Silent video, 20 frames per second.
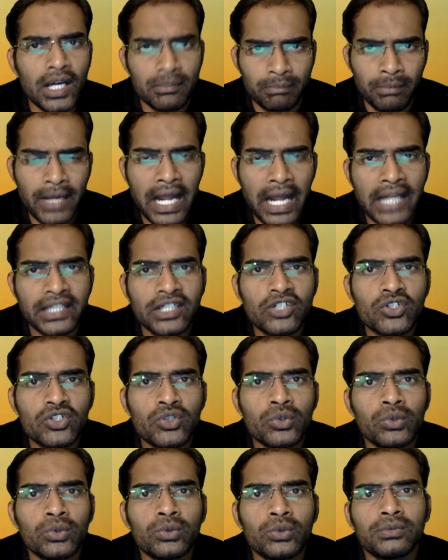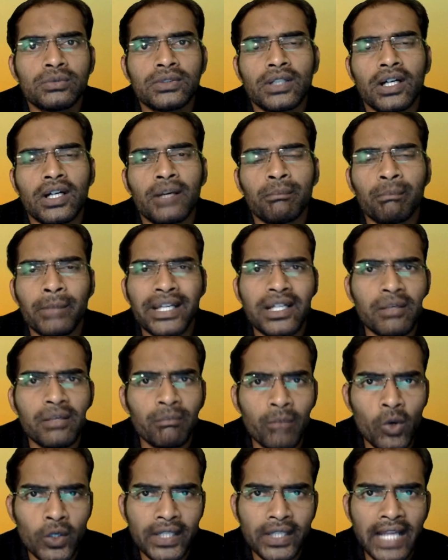planning to pick
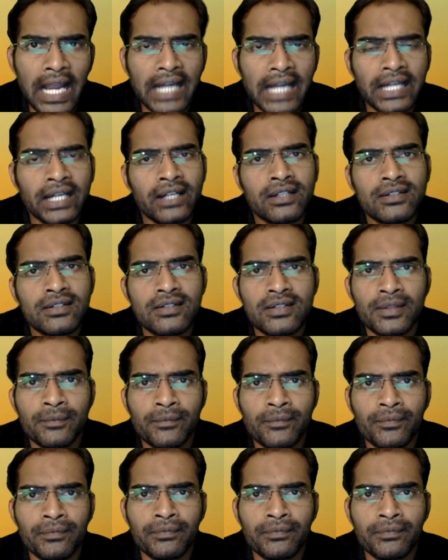more candidates,